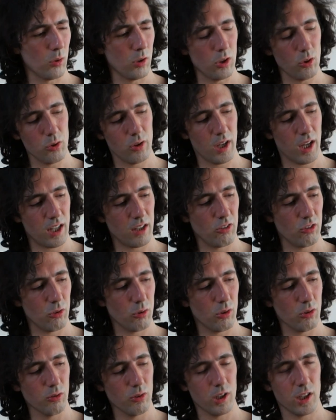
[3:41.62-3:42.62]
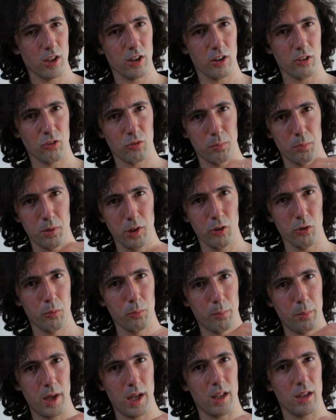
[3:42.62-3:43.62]
You can do a really nice little
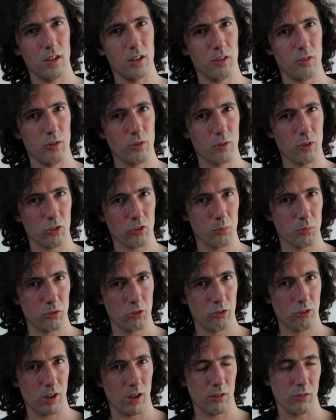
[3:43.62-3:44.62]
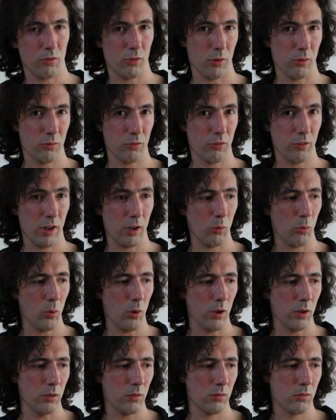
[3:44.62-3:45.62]
bend if you've got some strength on fret
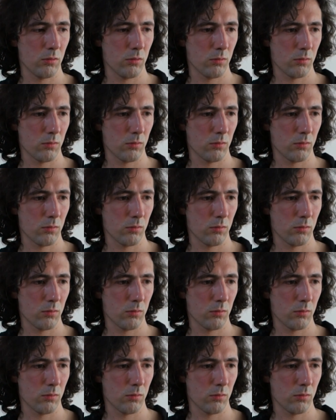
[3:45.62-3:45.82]
1.